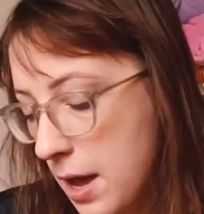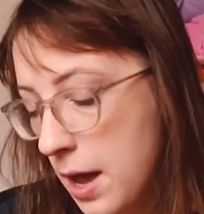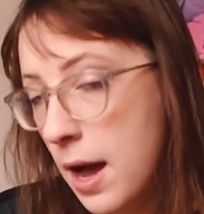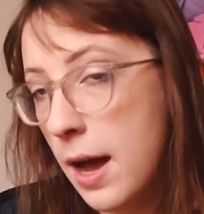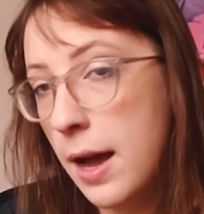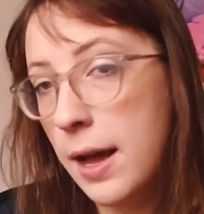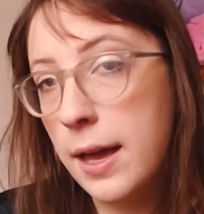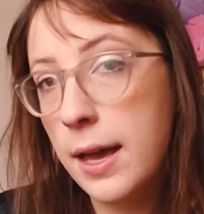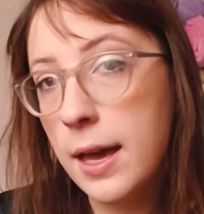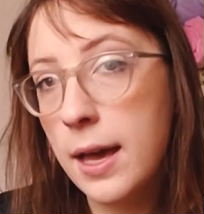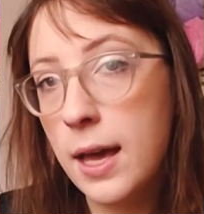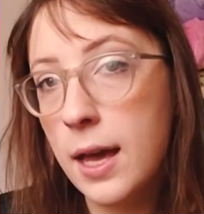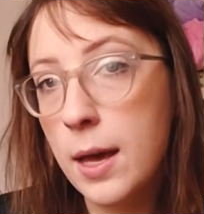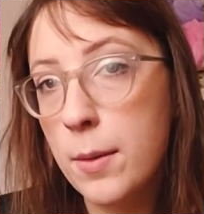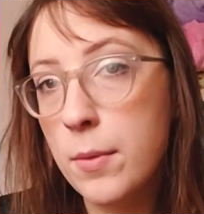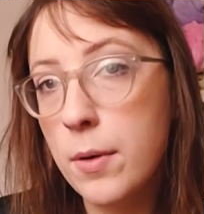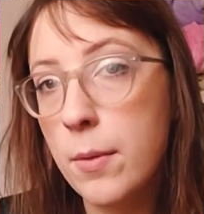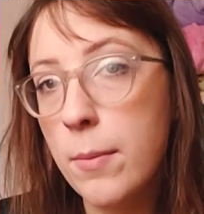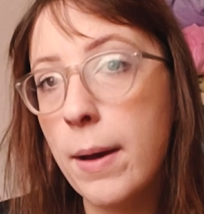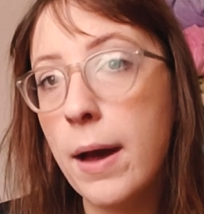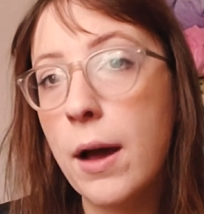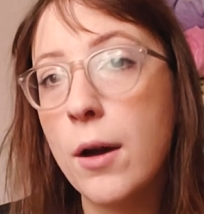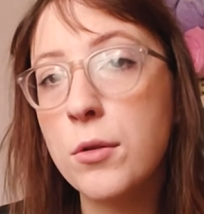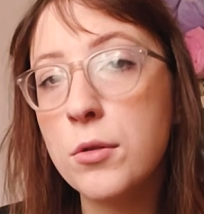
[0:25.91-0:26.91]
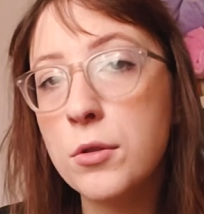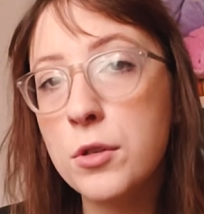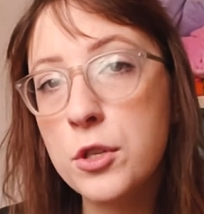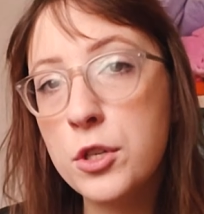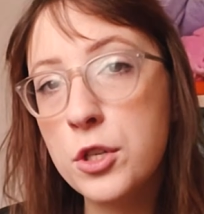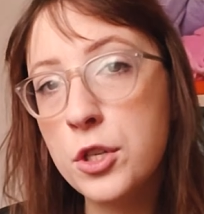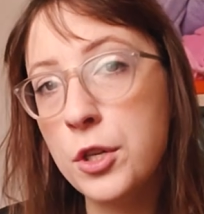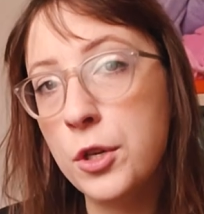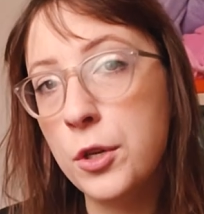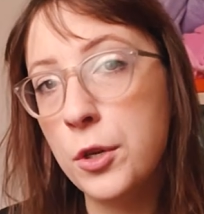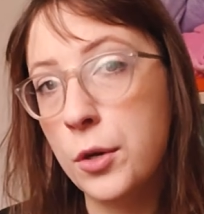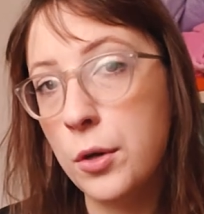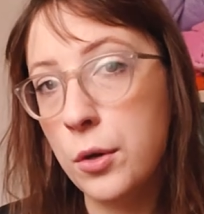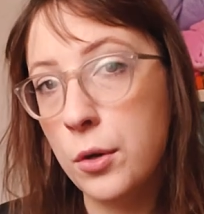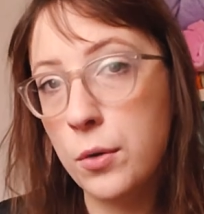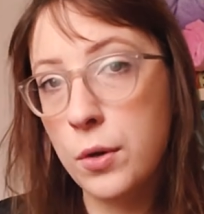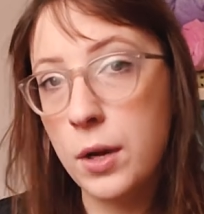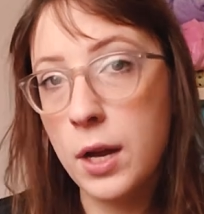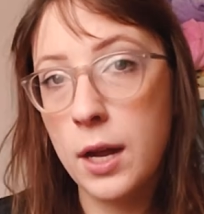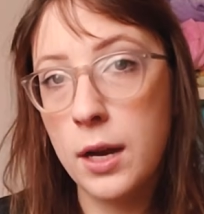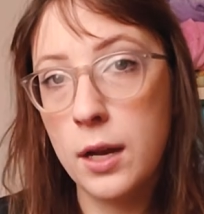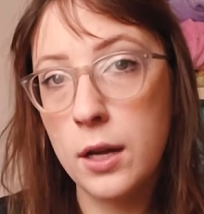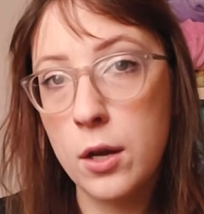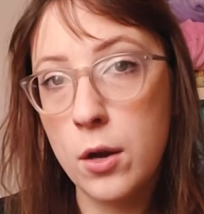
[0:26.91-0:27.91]
I am about to
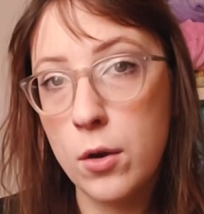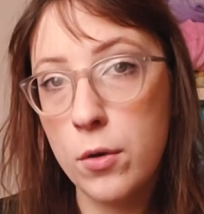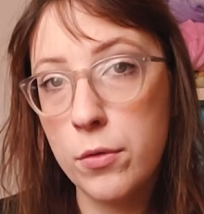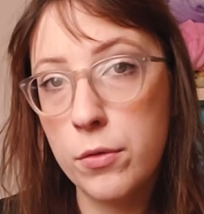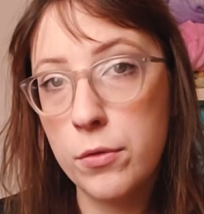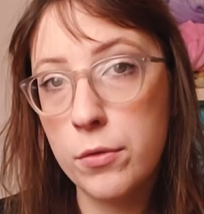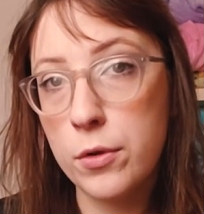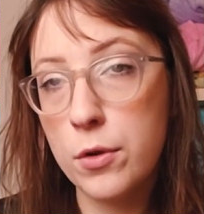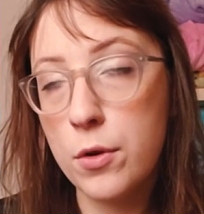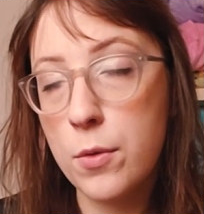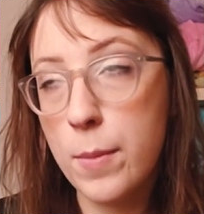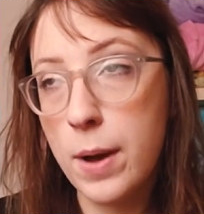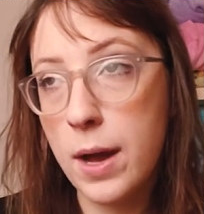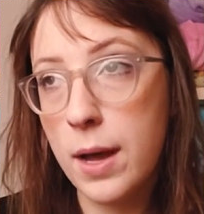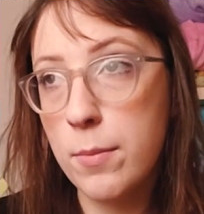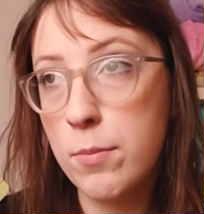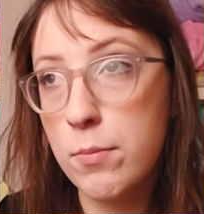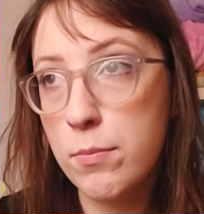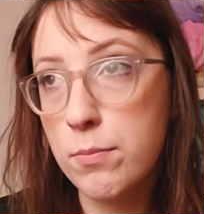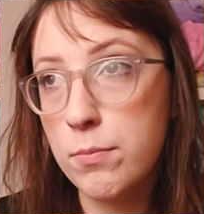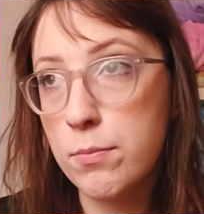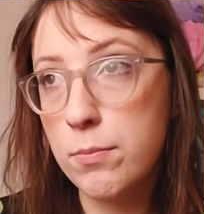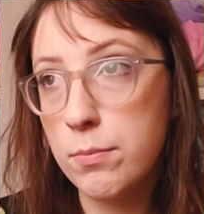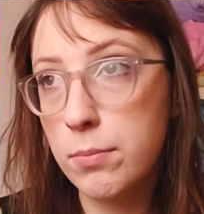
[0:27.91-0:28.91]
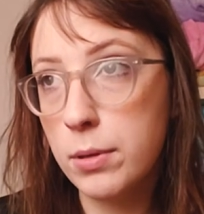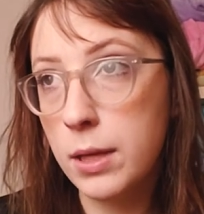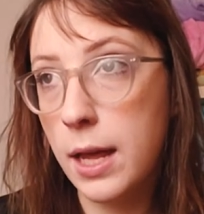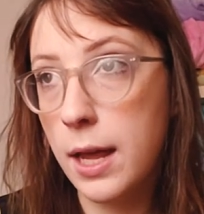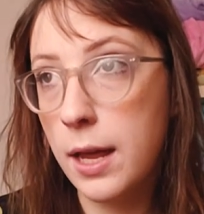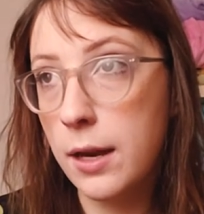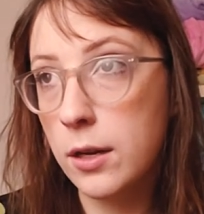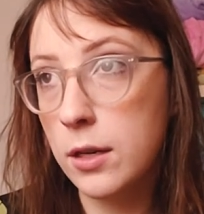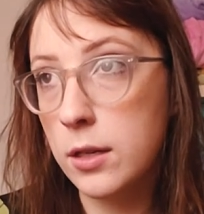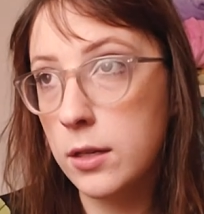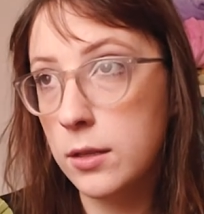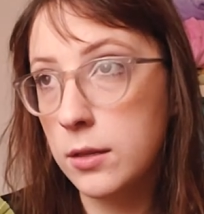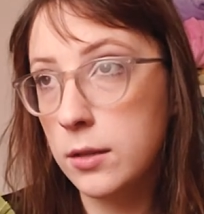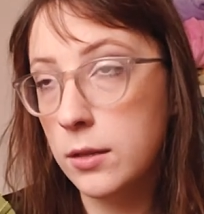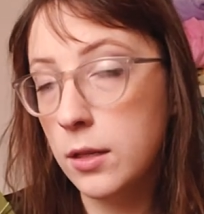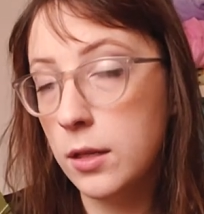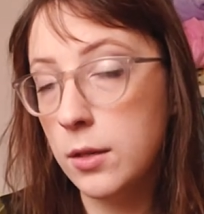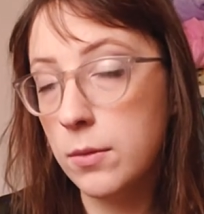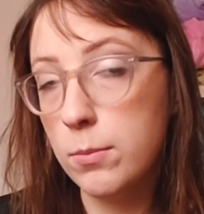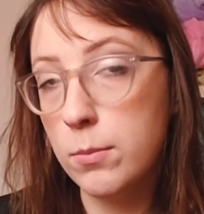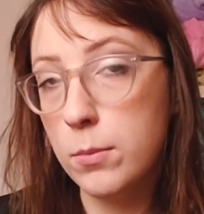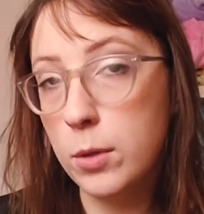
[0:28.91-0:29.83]
kind of go through my planner,